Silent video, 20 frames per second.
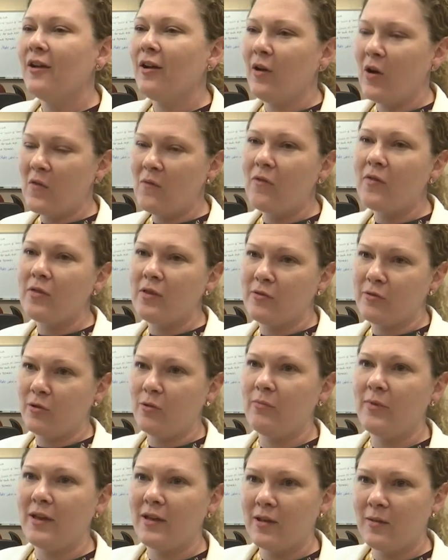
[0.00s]
Hopefully this will
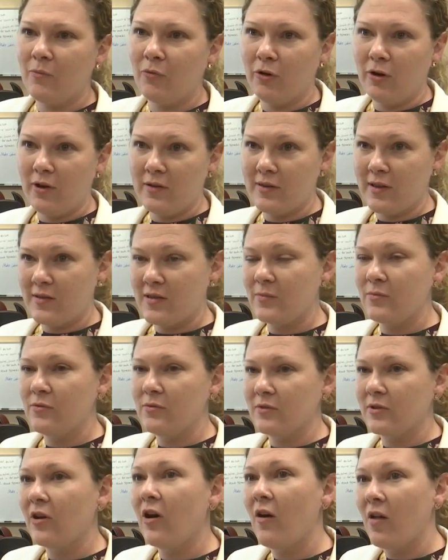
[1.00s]
make it more accessible
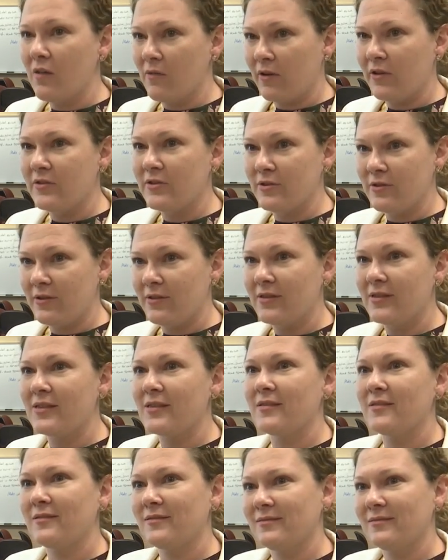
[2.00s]
to all of our students.